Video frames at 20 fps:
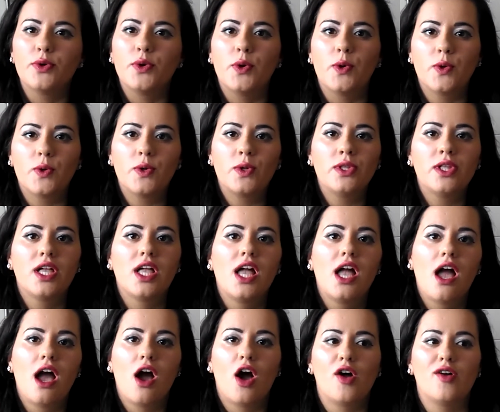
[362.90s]
haul
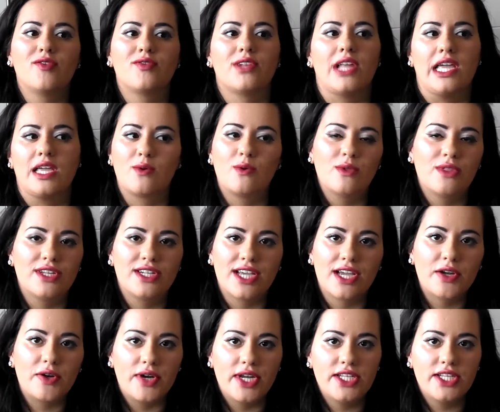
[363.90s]
of like all the
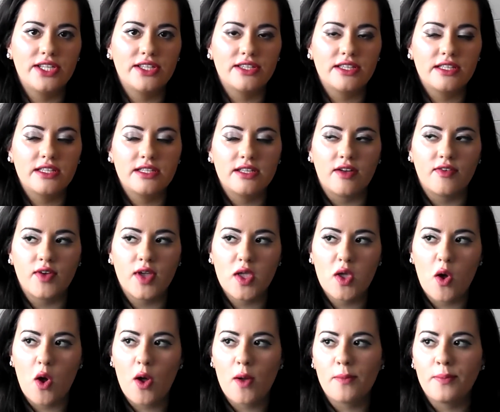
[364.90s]
decorations and stuff I
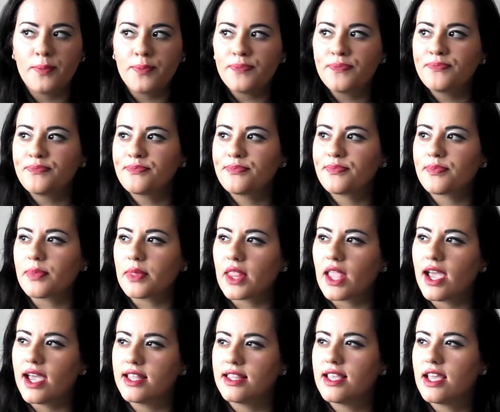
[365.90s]
got.
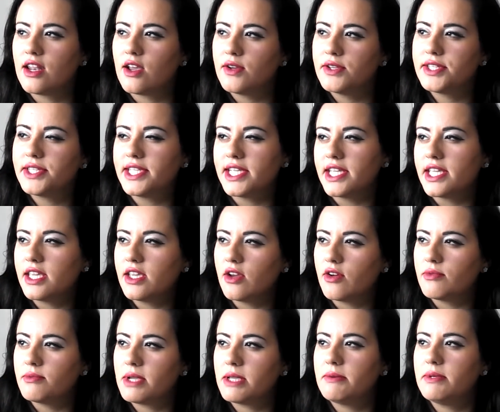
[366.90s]
And then I was thinking
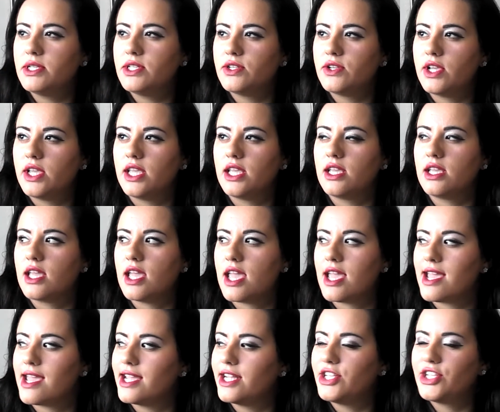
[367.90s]
of maybe doing
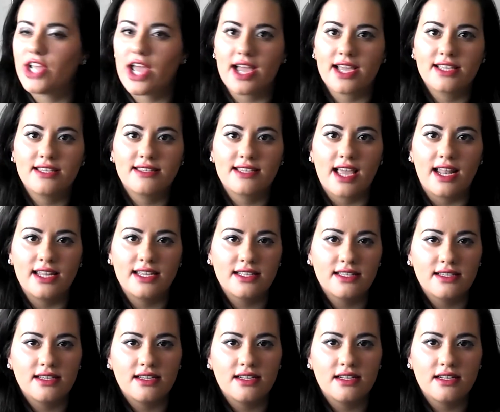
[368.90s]
a Jack
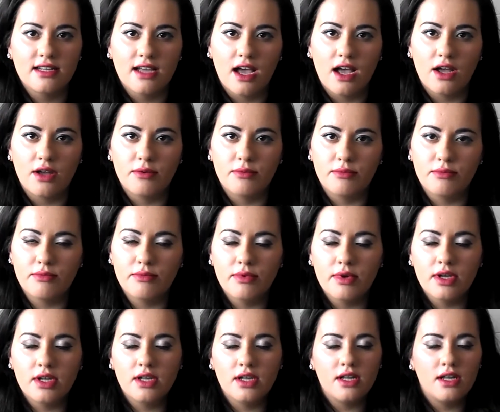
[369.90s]
Skellington
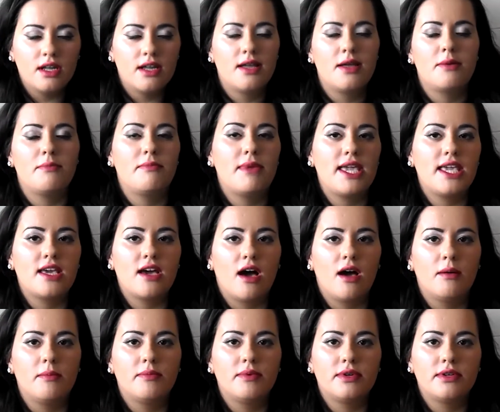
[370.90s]

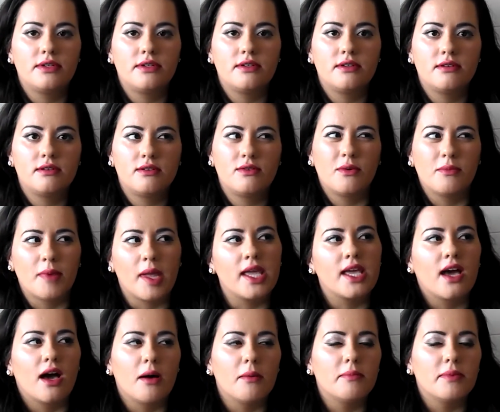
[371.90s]
makeup, not
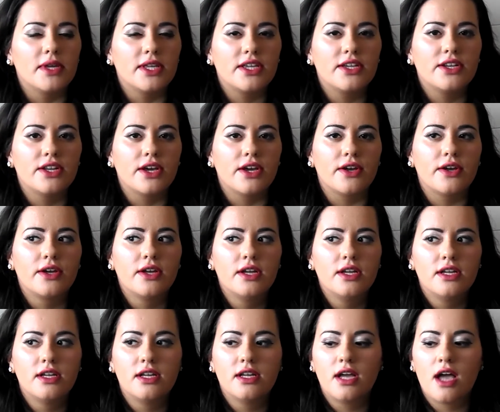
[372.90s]
makeup, but you know,
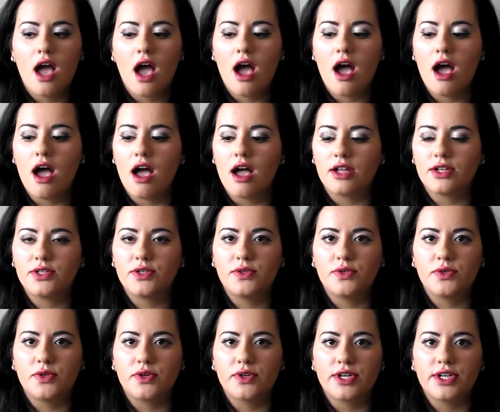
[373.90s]

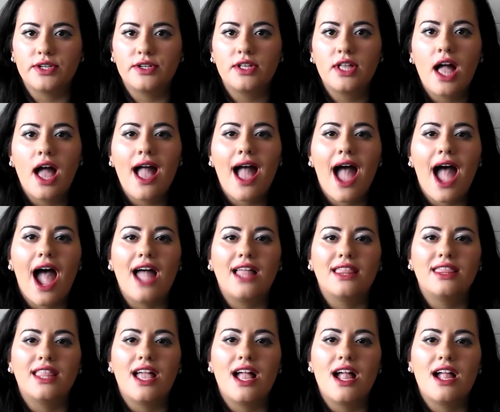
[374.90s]
tutorial.
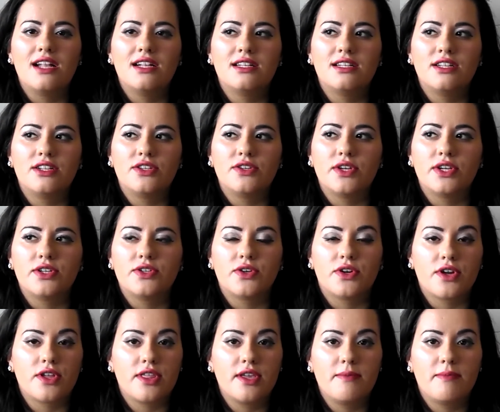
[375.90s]
And then doing
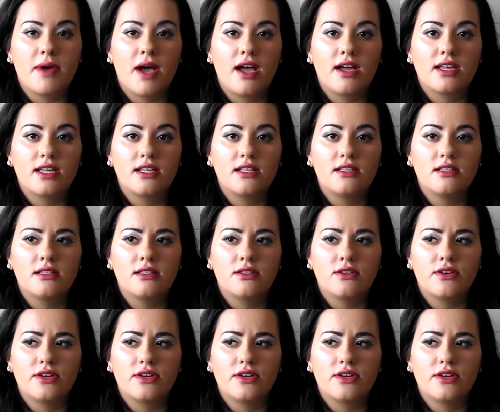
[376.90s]
Dorothy from